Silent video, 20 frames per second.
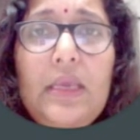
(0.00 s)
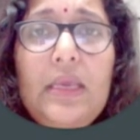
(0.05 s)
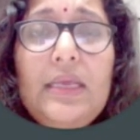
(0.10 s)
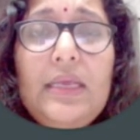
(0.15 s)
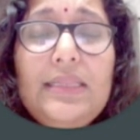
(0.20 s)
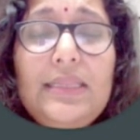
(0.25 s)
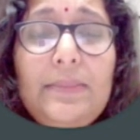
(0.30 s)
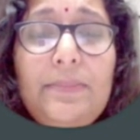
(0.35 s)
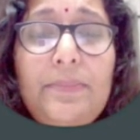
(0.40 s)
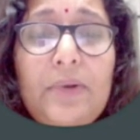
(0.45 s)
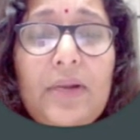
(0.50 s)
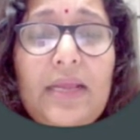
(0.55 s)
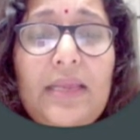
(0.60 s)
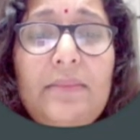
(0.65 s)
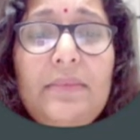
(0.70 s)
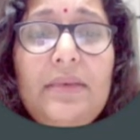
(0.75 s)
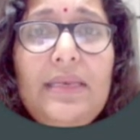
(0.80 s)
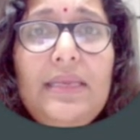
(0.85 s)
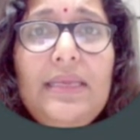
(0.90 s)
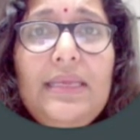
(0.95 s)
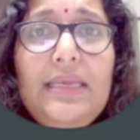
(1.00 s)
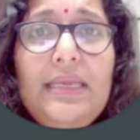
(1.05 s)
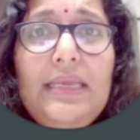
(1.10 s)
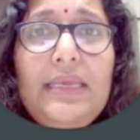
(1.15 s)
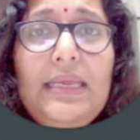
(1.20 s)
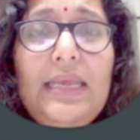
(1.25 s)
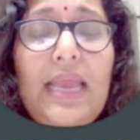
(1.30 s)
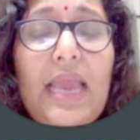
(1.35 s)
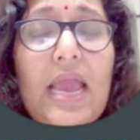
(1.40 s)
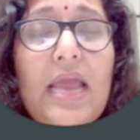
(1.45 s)
The primary
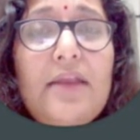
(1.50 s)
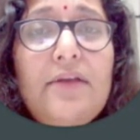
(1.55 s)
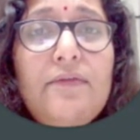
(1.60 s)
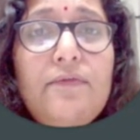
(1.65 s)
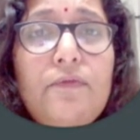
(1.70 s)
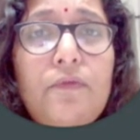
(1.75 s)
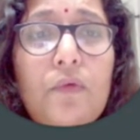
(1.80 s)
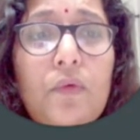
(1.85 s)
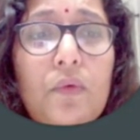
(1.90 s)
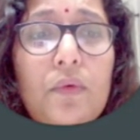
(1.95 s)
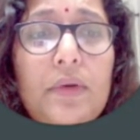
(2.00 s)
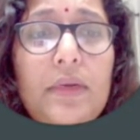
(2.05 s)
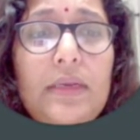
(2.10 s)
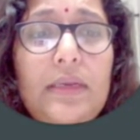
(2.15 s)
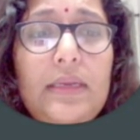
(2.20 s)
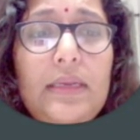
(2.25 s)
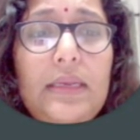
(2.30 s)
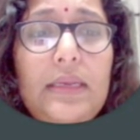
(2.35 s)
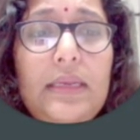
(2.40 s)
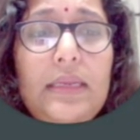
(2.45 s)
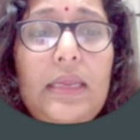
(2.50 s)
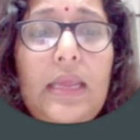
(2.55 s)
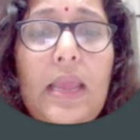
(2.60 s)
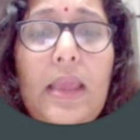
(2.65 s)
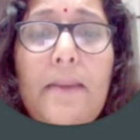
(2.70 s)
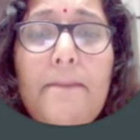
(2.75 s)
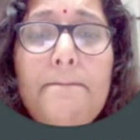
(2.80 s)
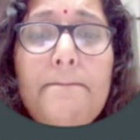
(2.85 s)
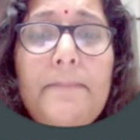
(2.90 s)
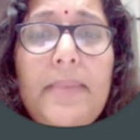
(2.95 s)
key and foreign key
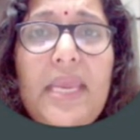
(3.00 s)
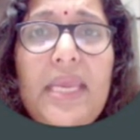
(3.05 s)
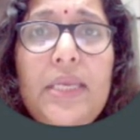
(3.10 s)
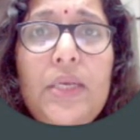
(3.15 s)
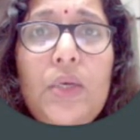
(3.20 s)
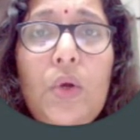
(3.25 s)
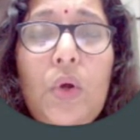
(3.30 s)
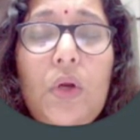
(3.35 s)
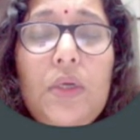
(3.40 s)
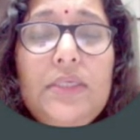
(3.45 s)
may not